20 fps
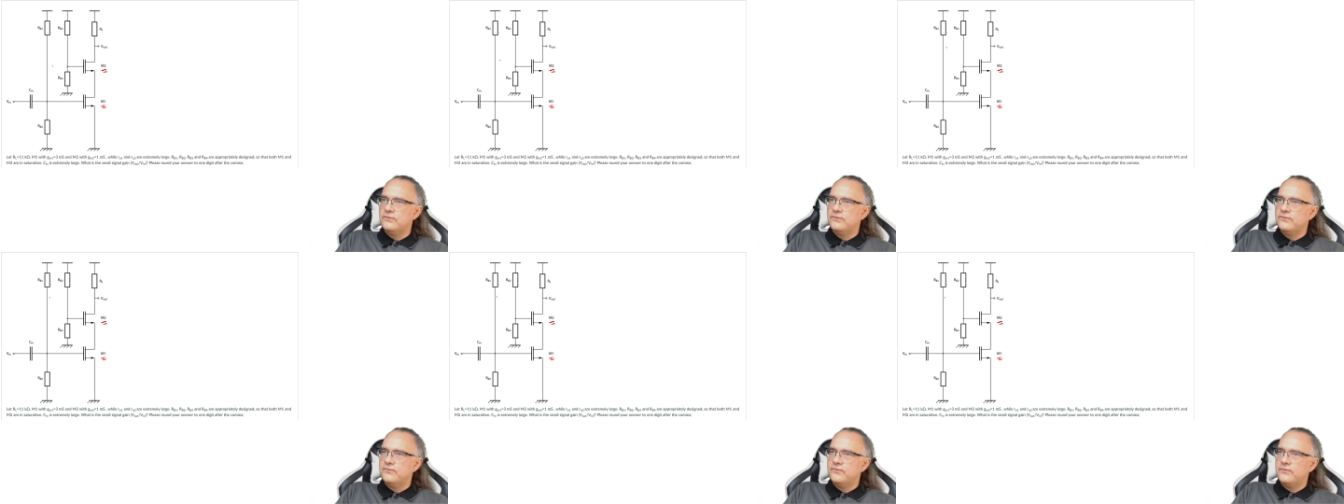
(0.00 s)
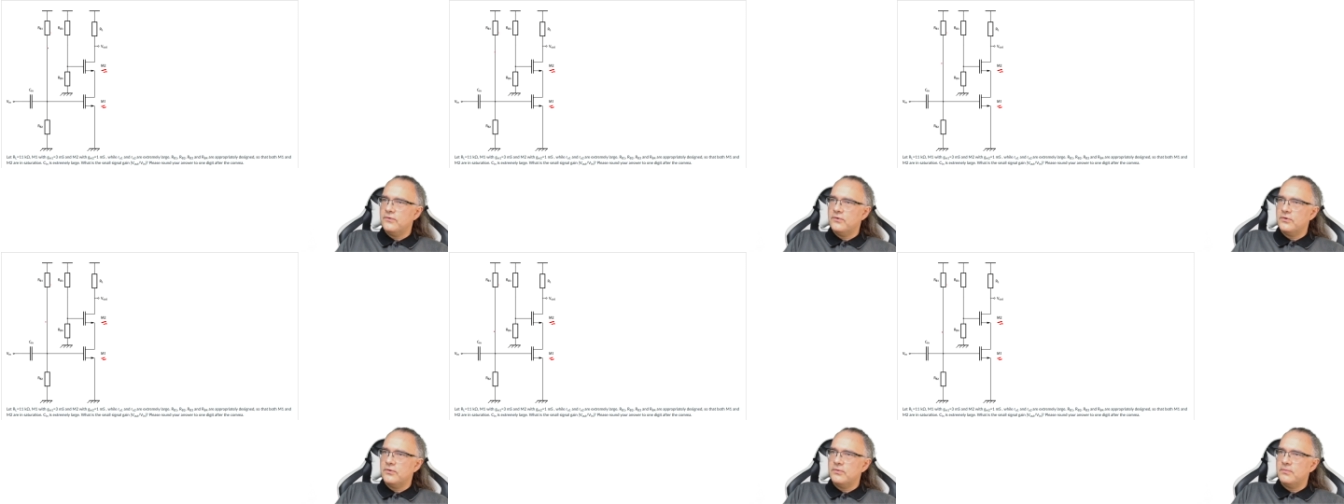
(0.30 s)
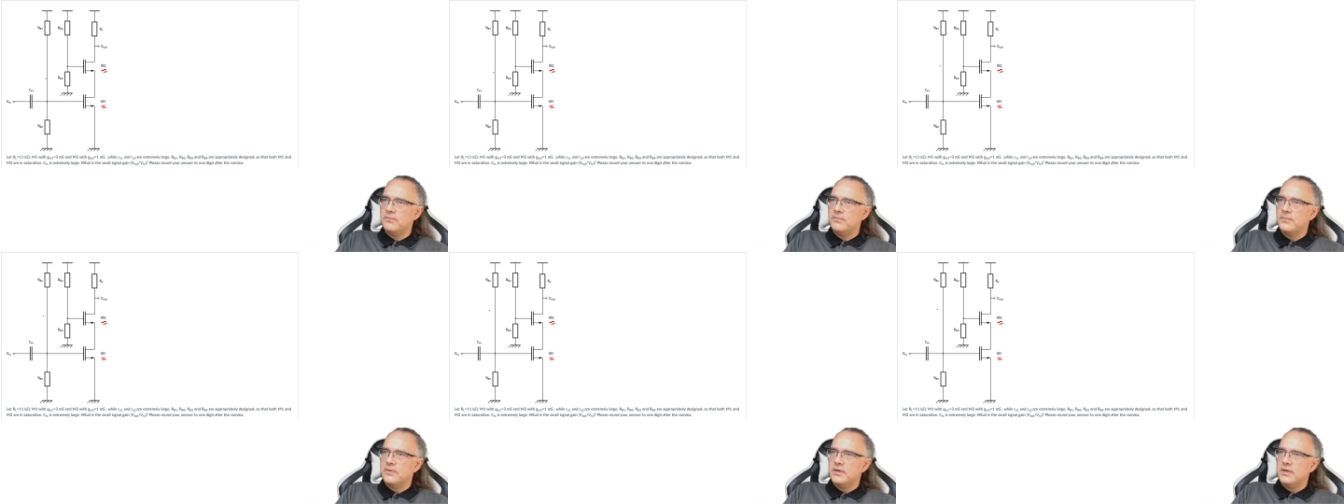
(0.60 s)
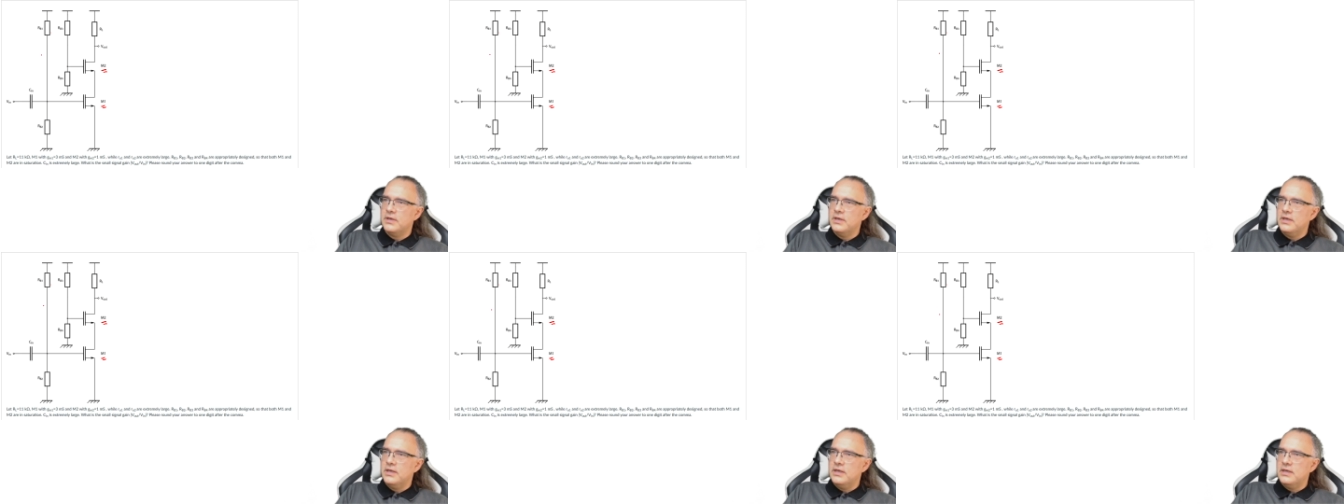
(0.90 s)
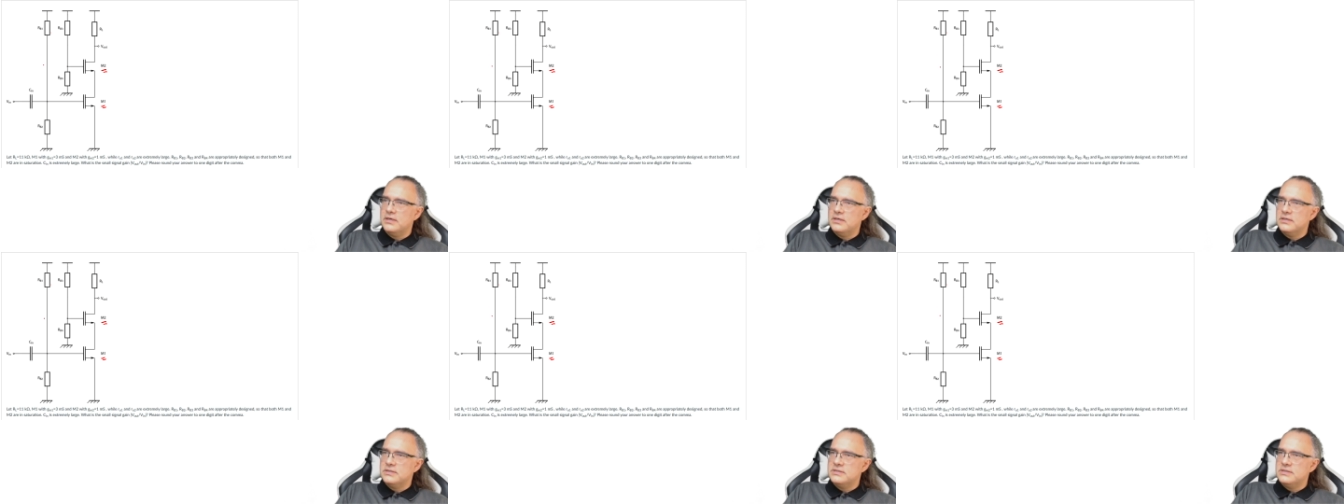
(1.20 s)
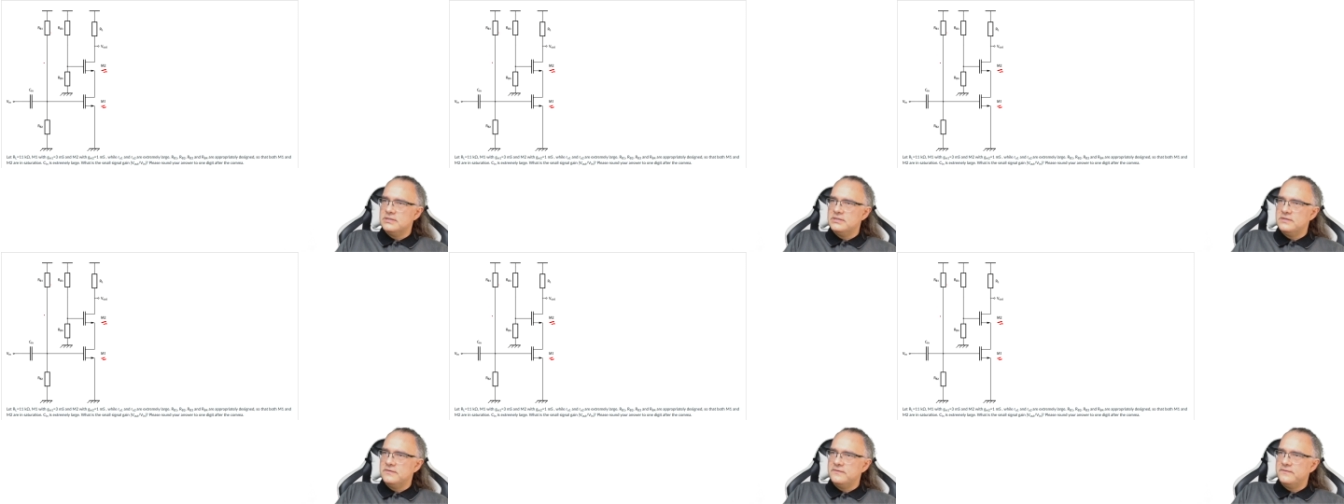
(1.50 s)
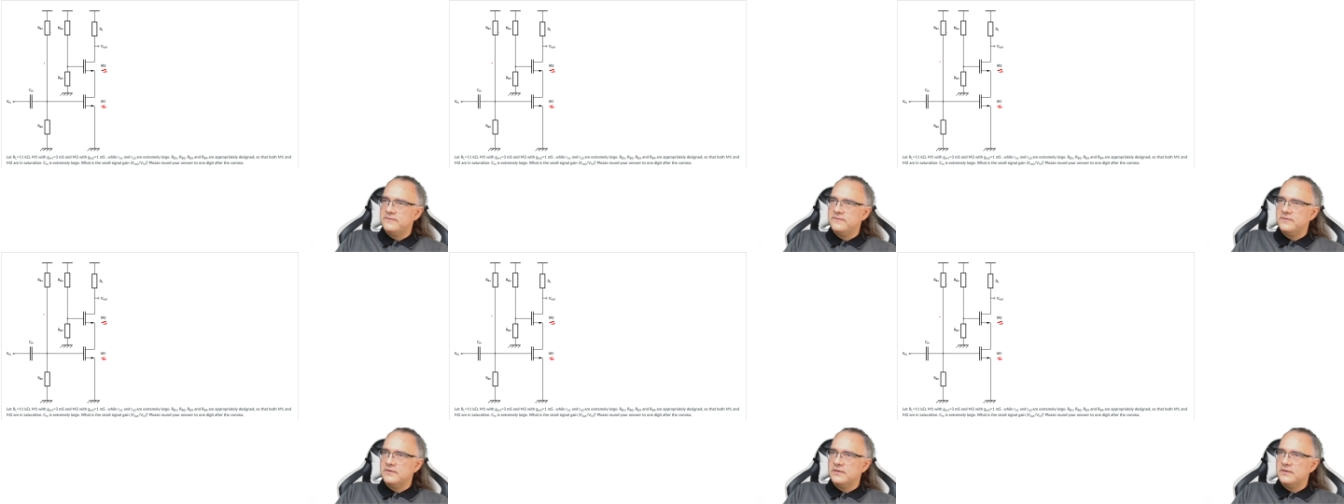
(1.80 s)
form a
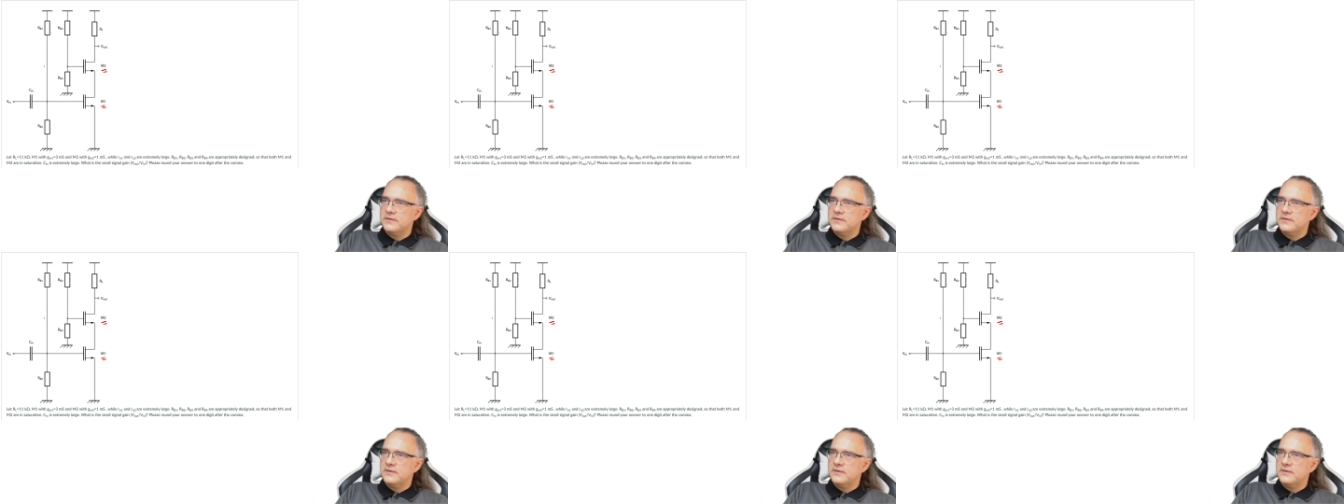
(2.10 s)
resistive